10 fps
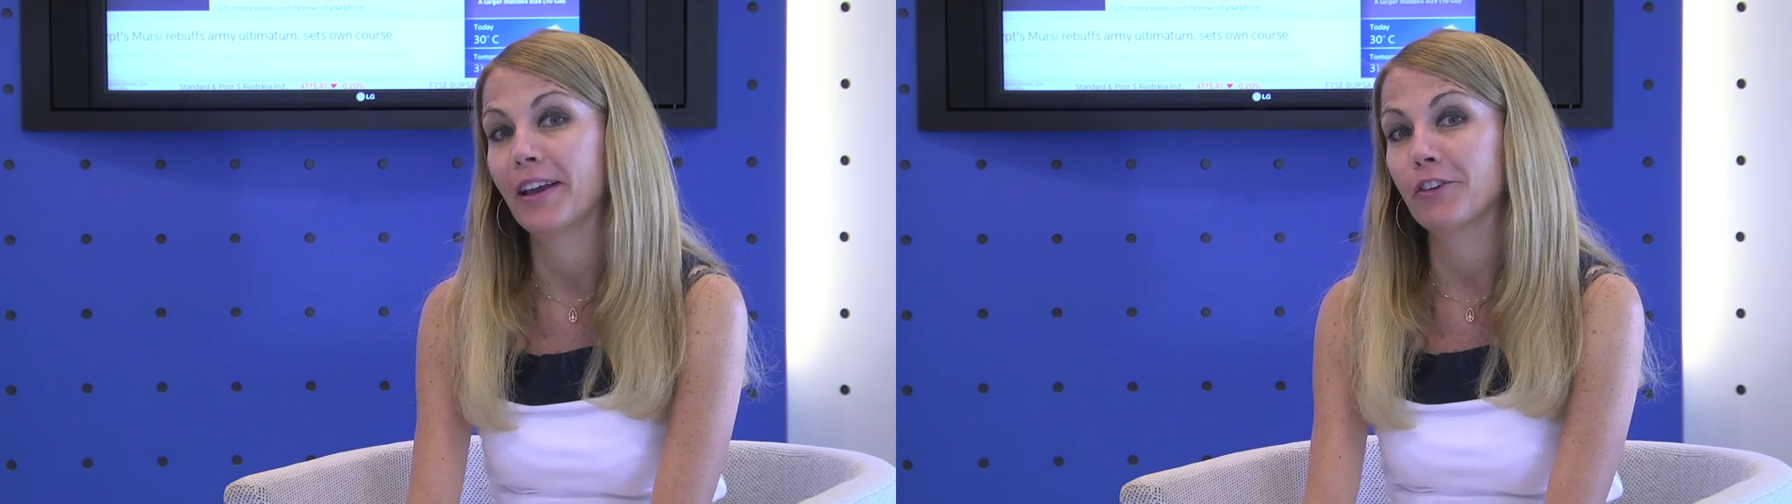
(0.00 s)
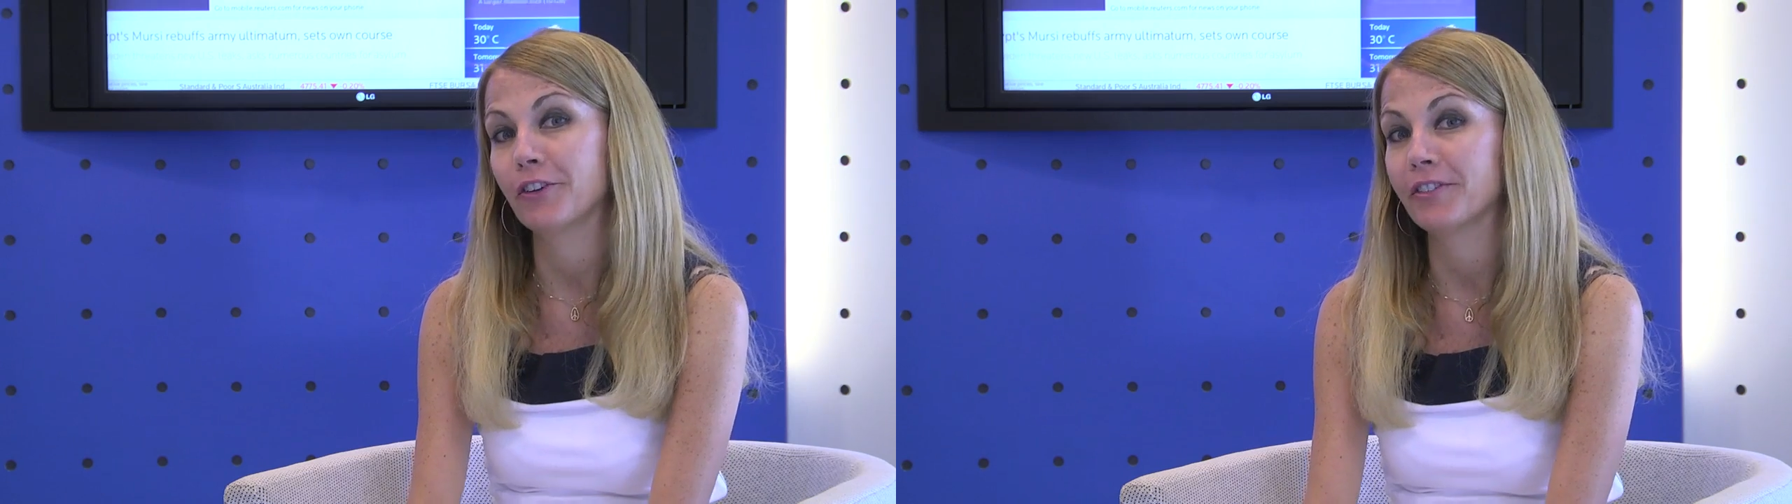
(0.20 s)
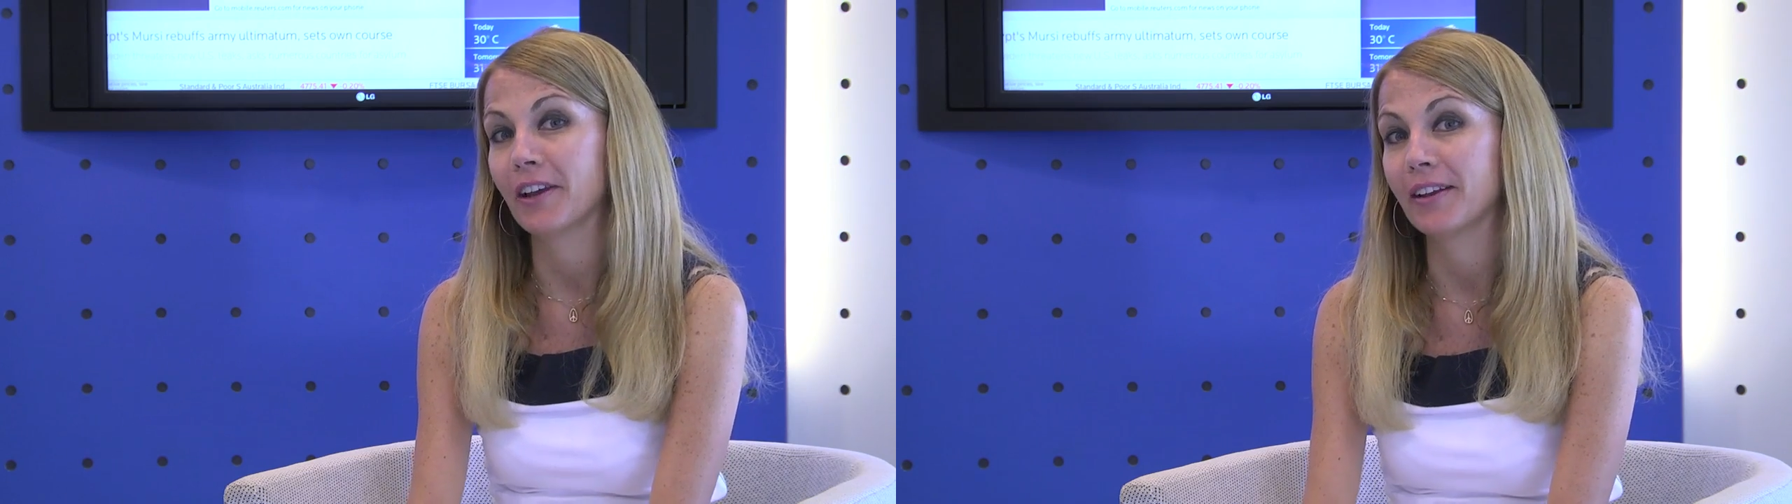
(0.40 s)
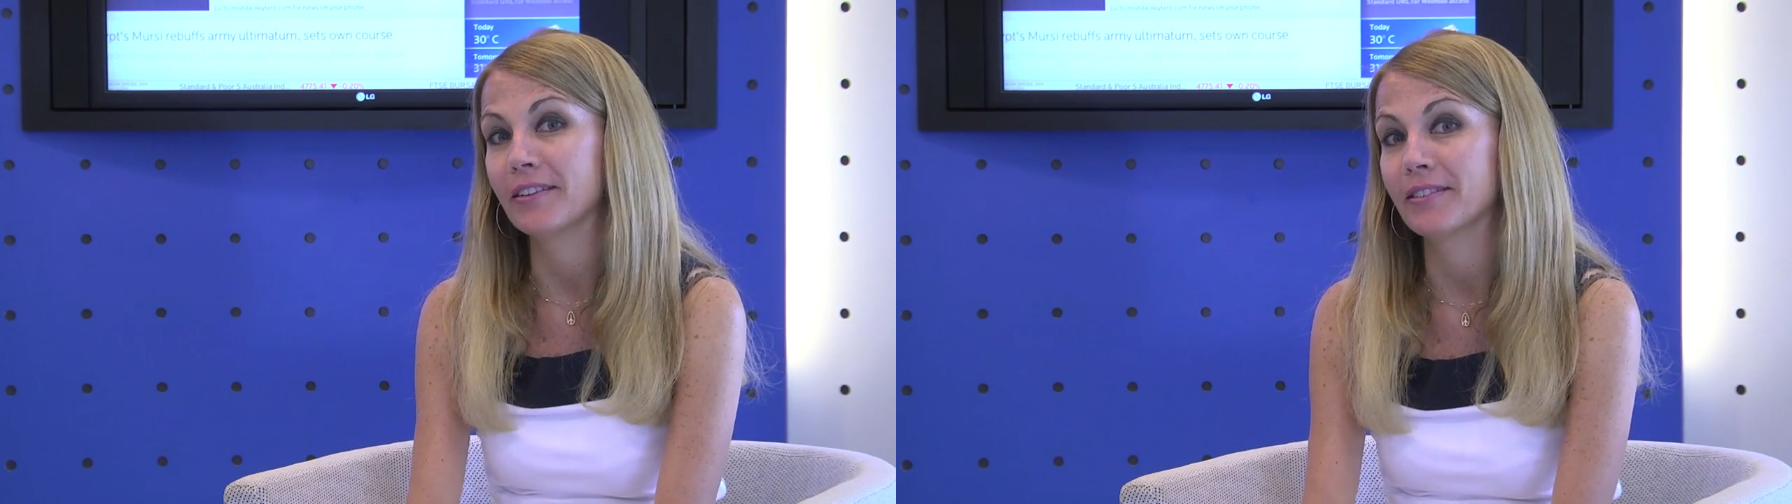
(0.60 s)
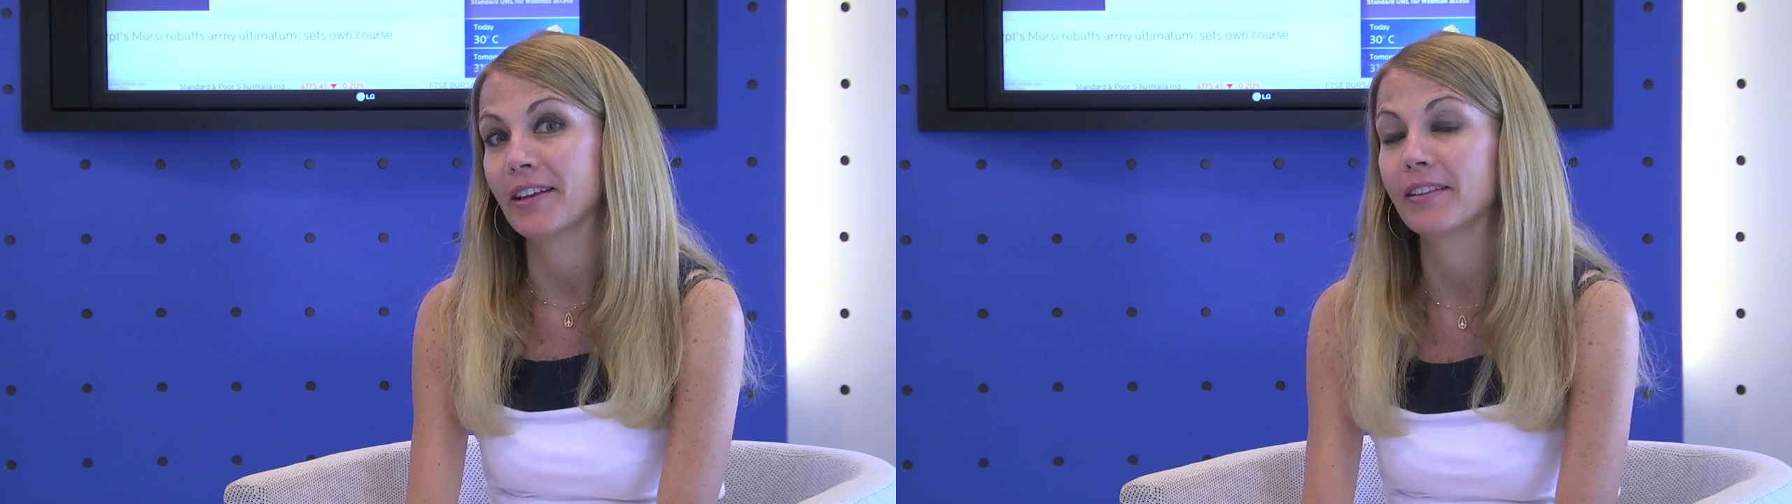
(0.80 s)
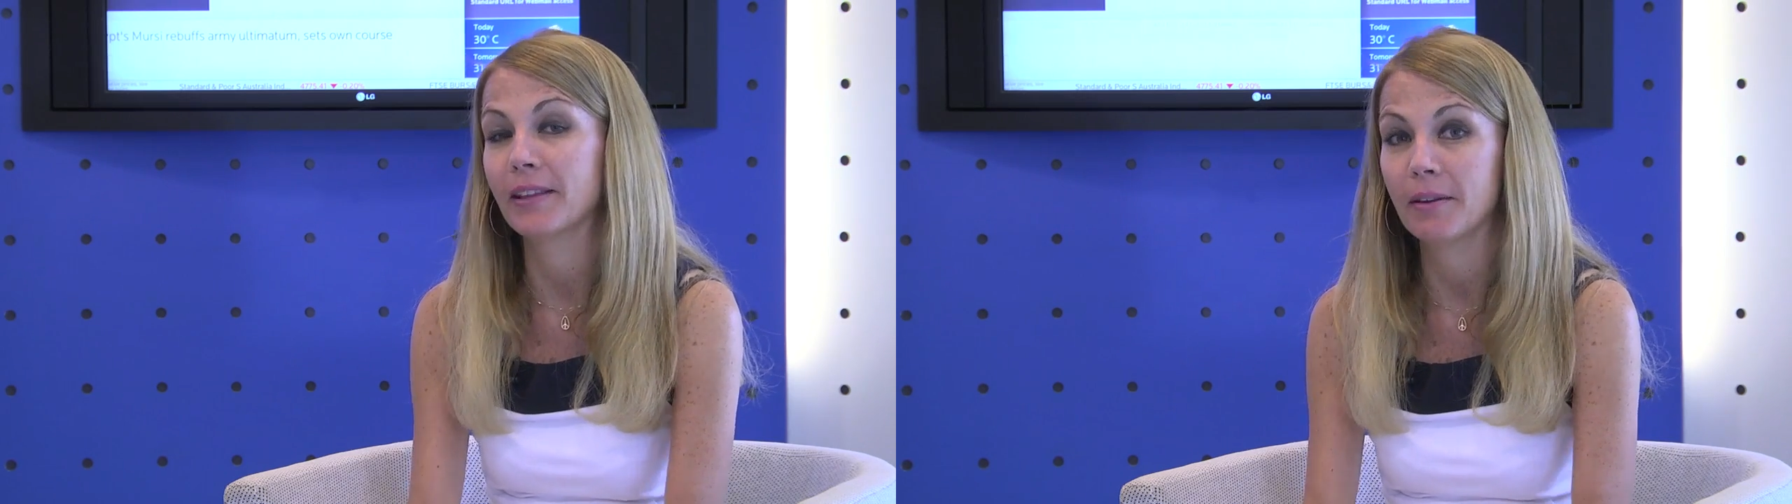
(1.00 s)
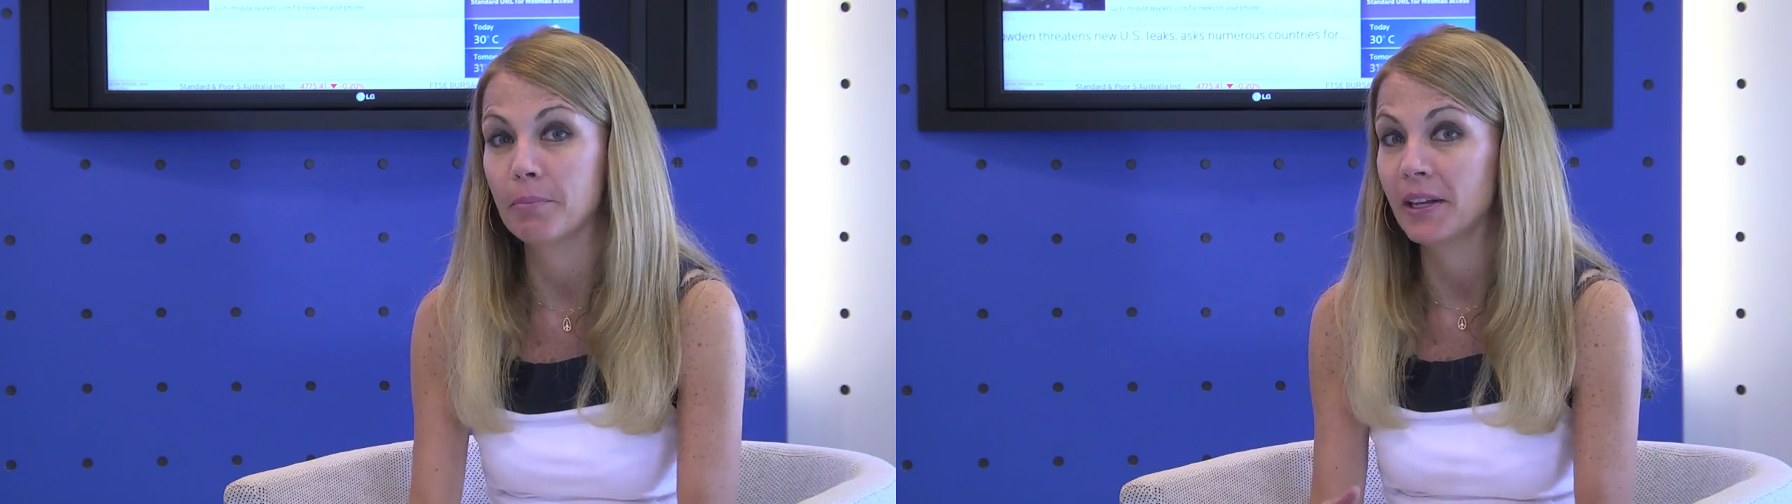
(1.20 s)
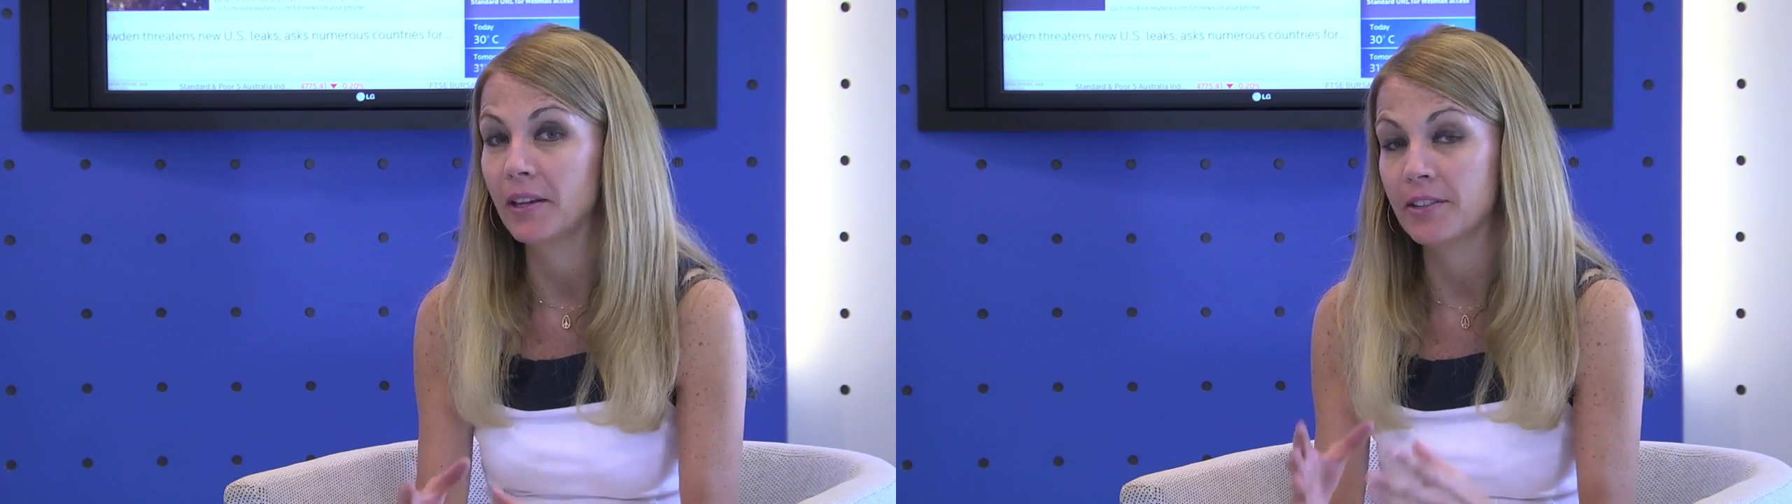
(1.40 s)
exercise that led
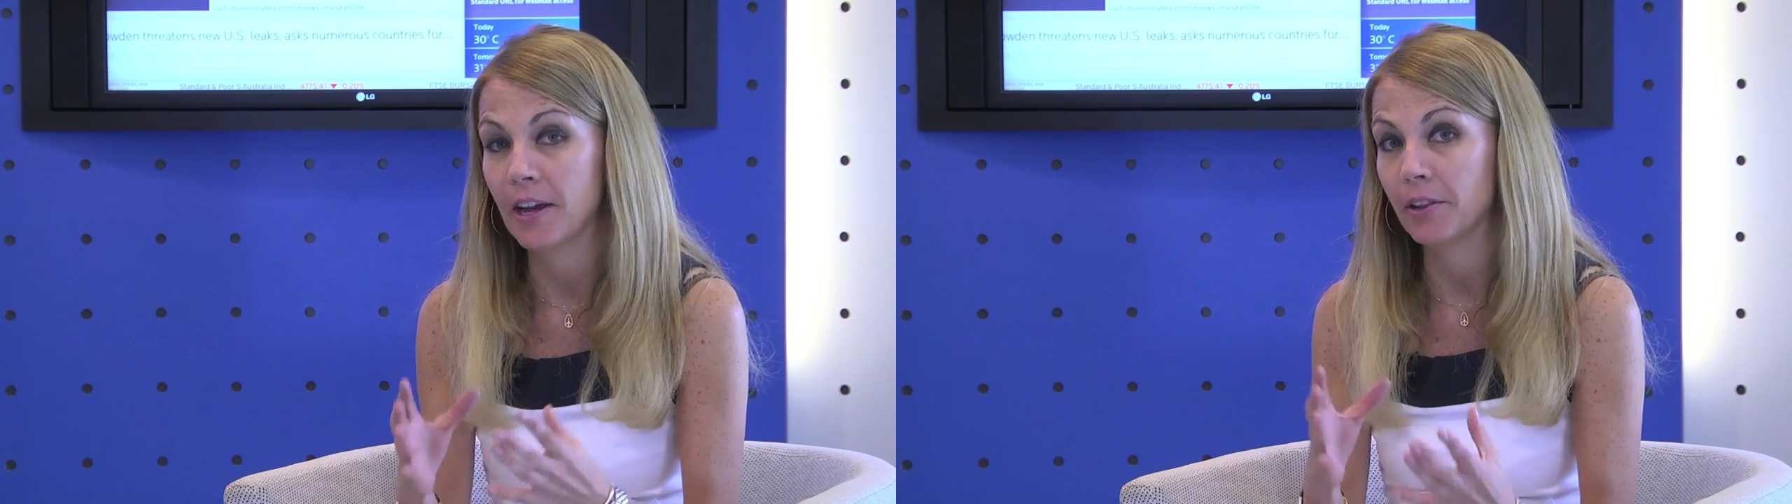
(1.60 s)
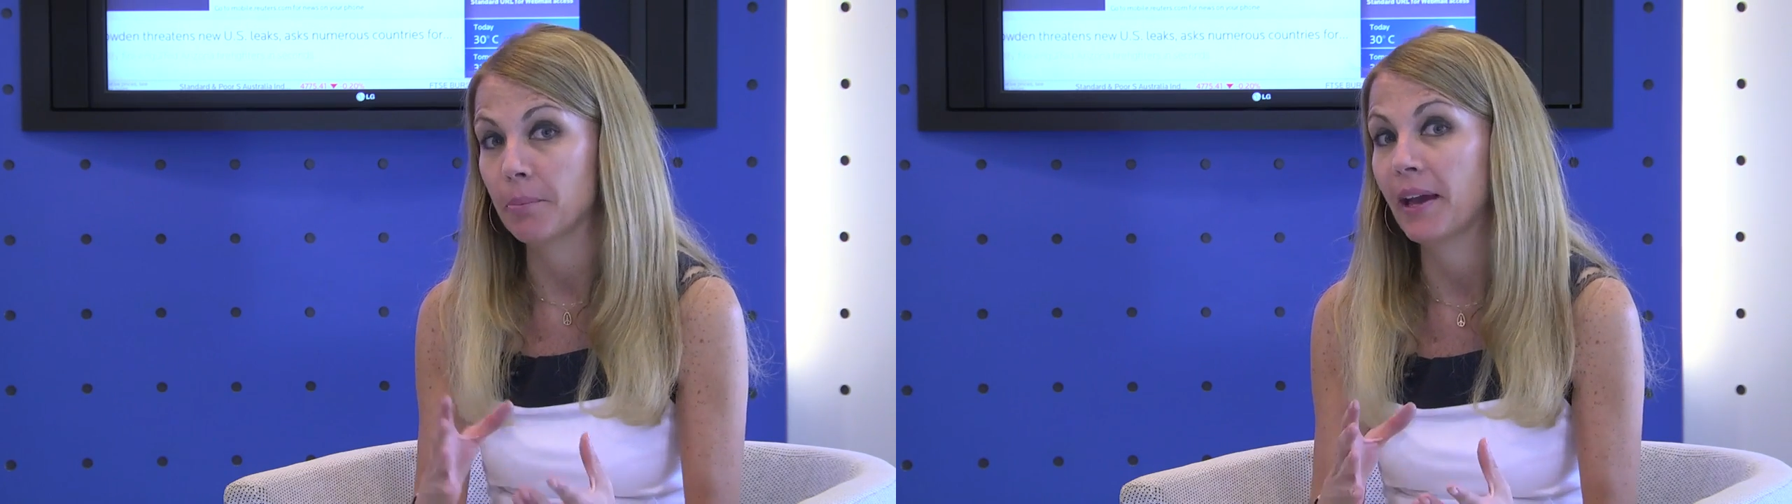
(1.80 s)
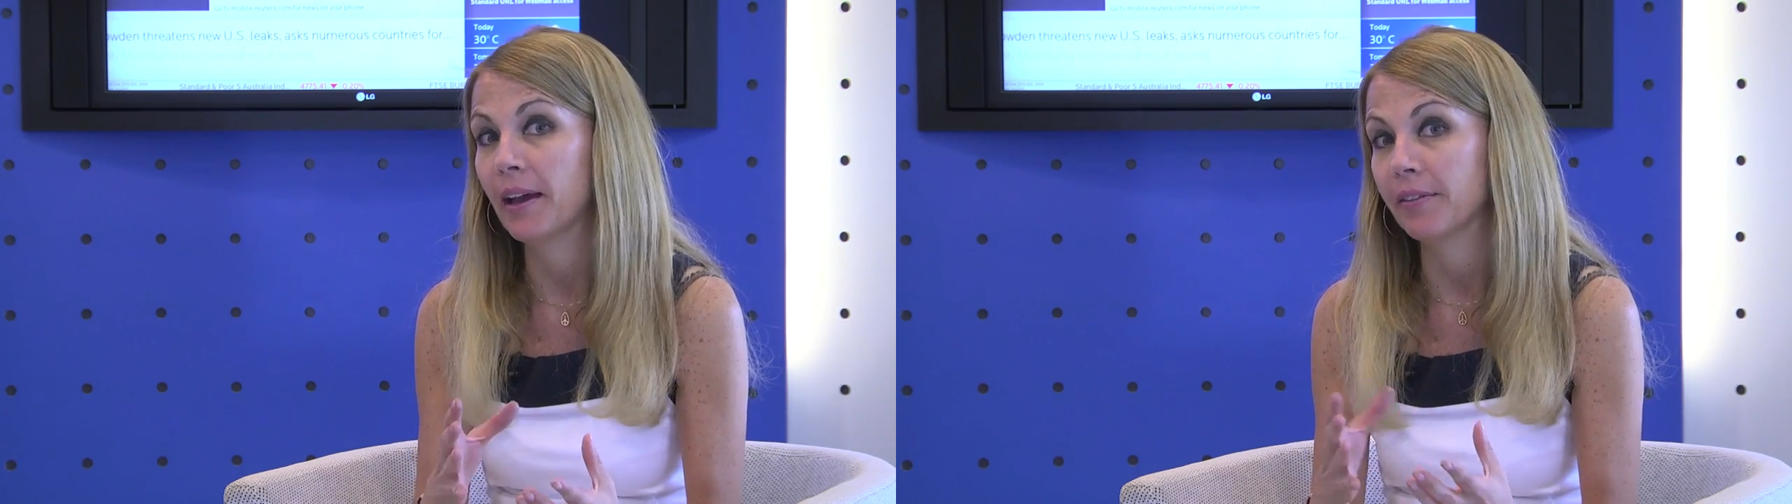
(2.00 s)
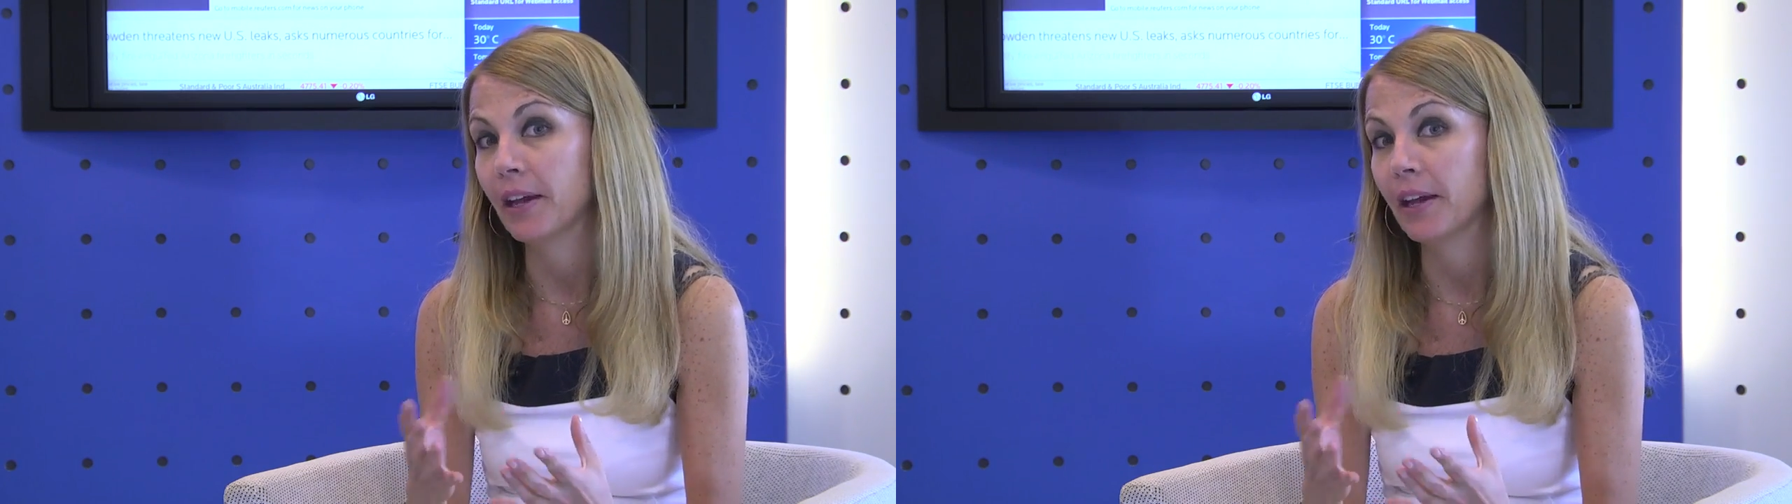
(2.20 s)
me down the path